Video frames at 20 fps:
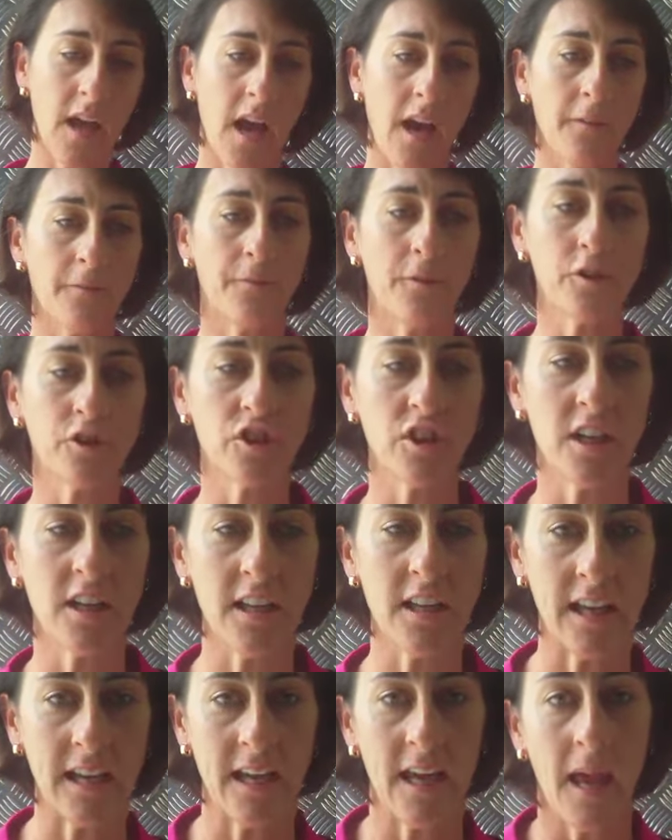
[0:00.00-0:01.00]

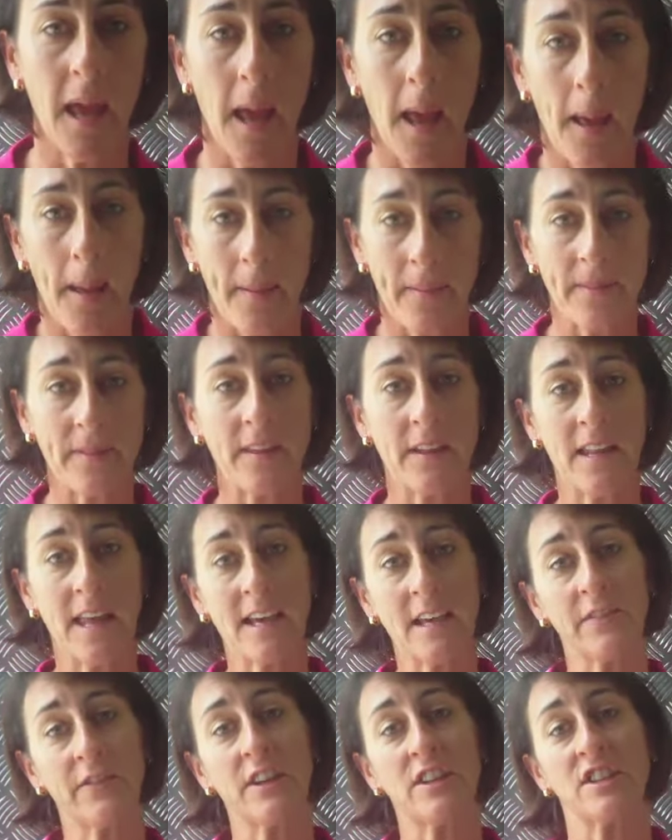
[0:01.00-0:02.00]
Unfortunately, the
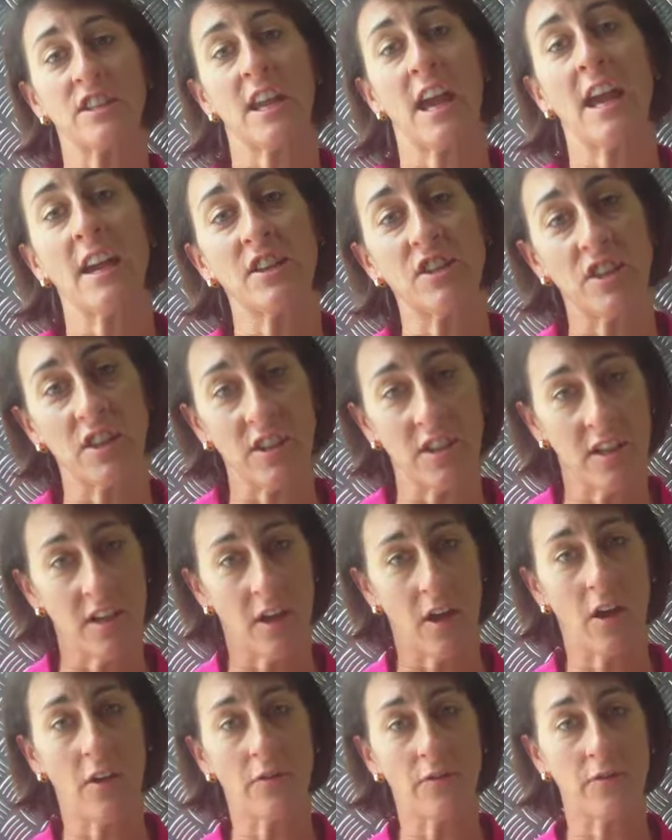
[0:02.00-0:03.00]
lack of education
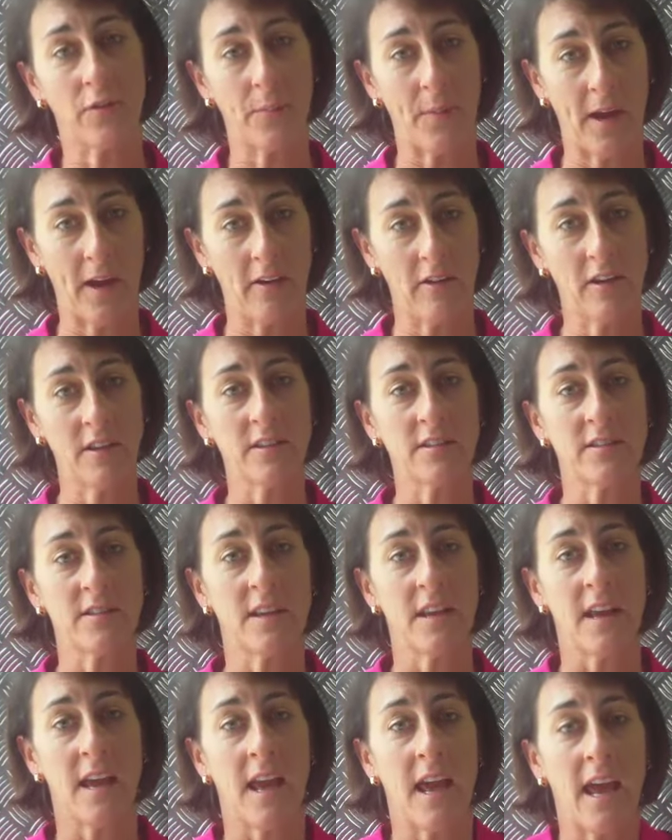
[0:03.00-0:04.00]
for
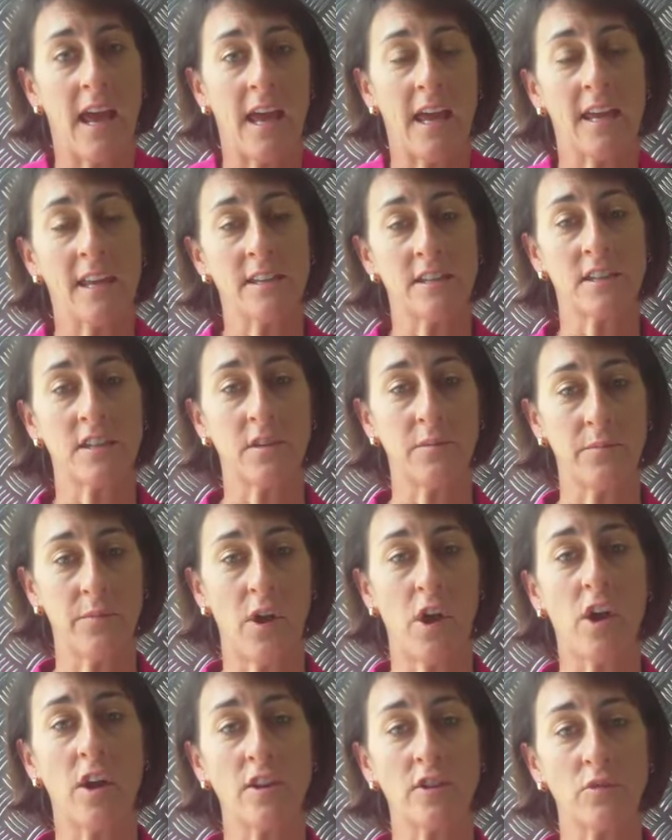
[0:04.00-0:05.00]
parents and
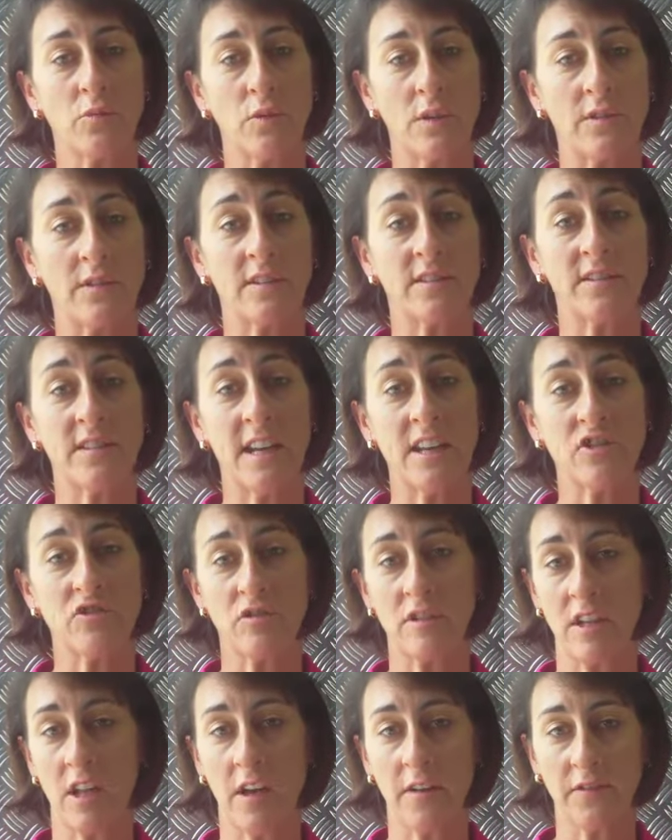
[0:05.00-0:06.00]
combined with the
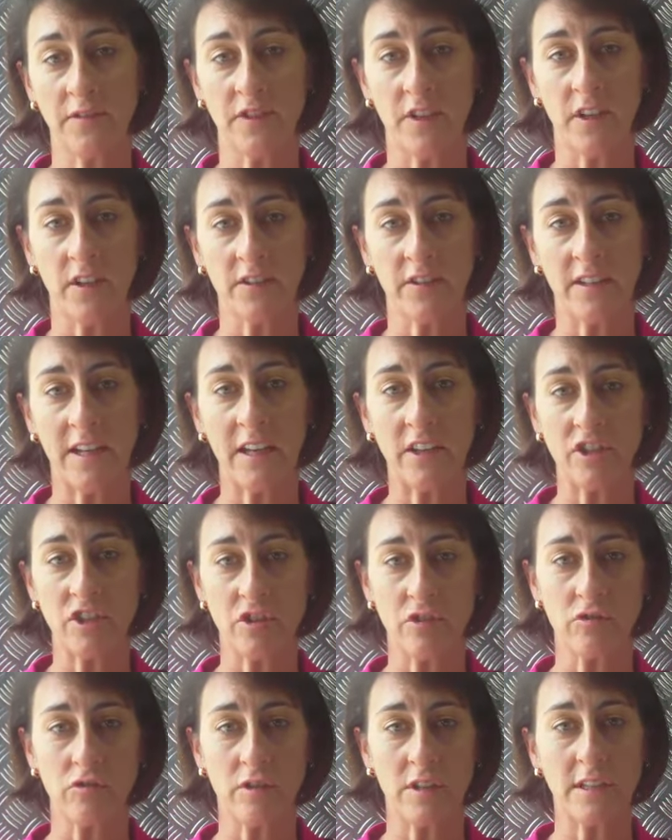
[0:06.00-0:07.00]
sedentary lifestyles that our
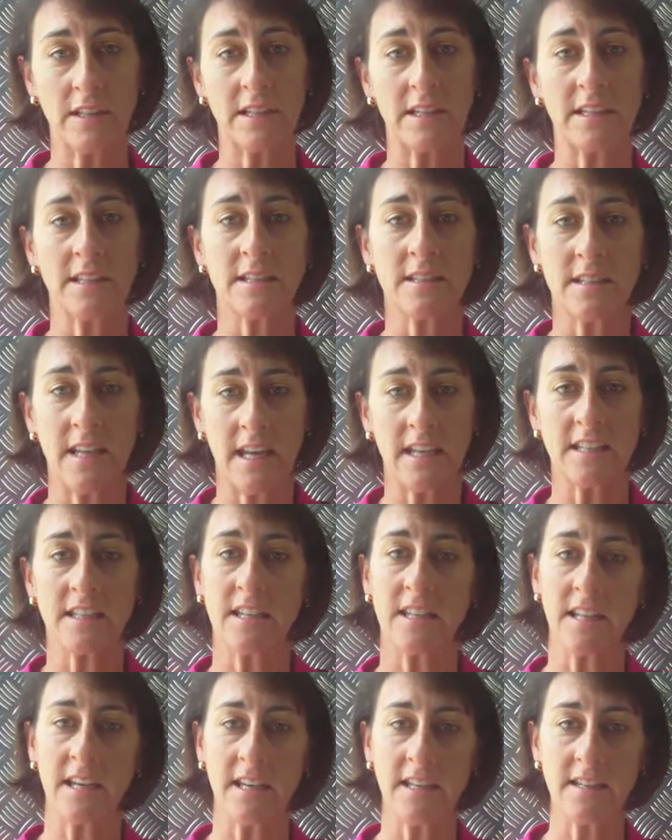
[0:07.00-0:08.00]
children tend
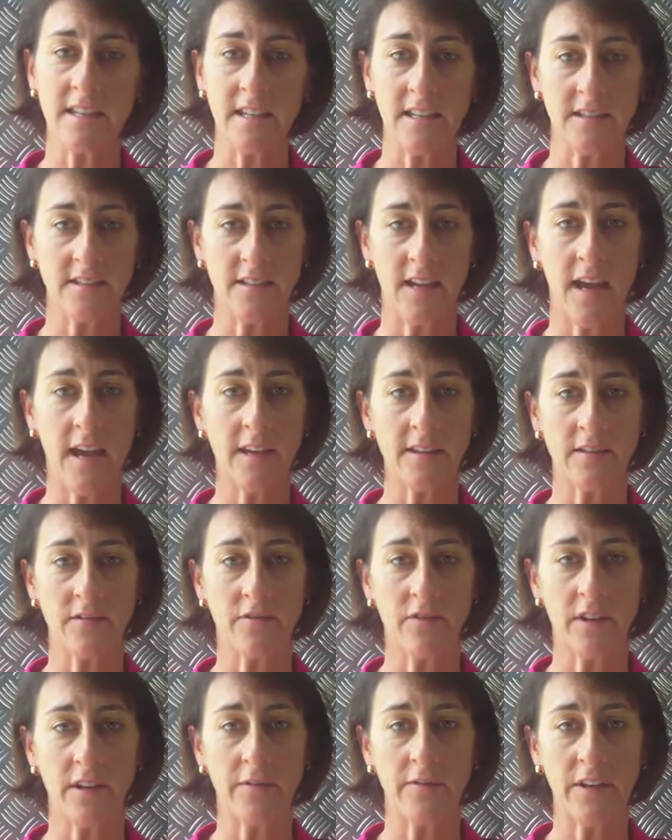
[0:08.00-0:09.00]
to lead these days in
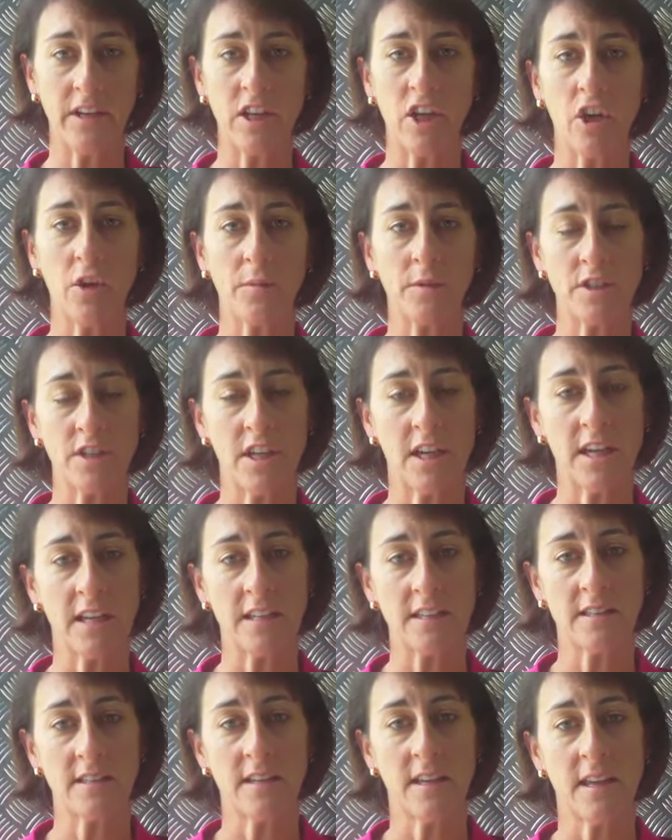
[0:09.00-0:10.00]
front of video
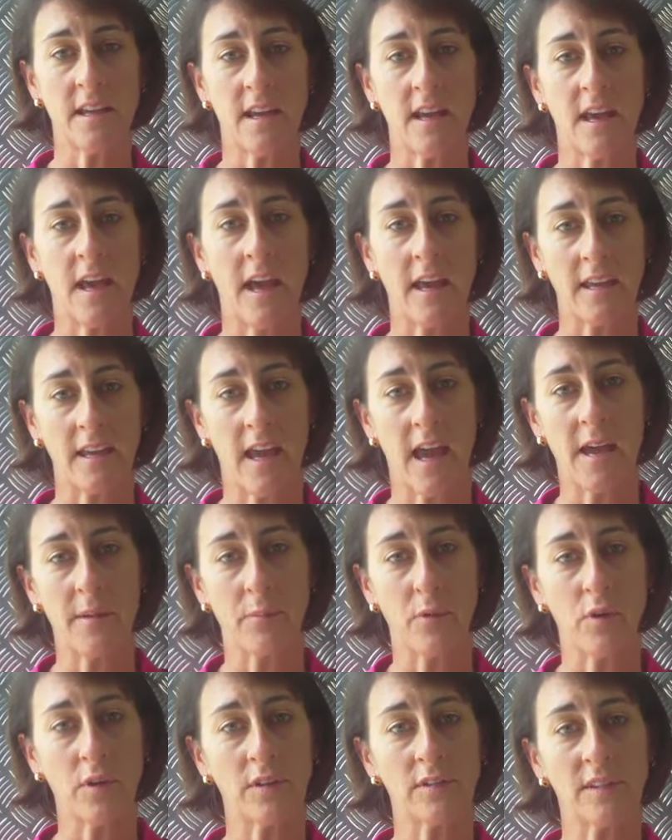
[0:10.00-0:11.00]
machines and Game
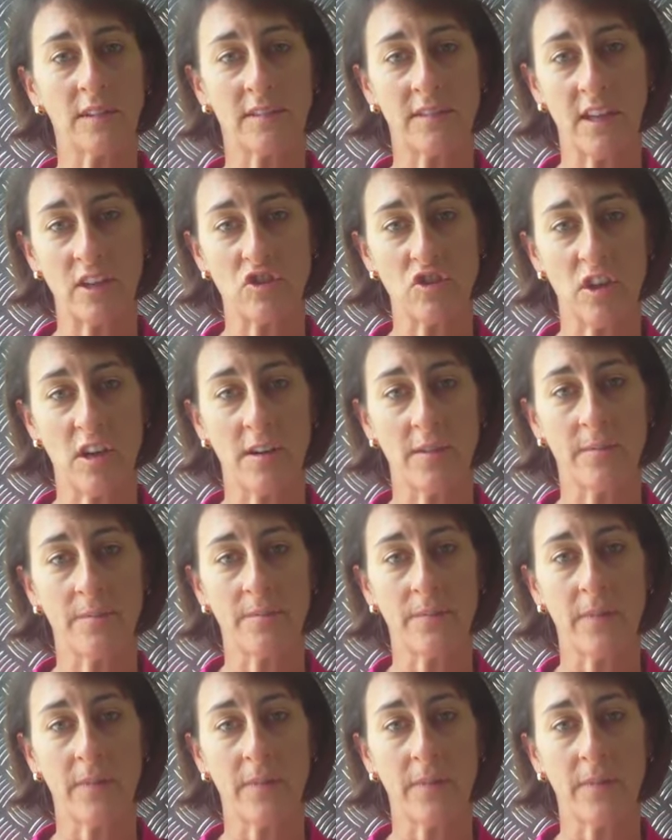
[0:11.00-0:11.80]
Boys, etc.,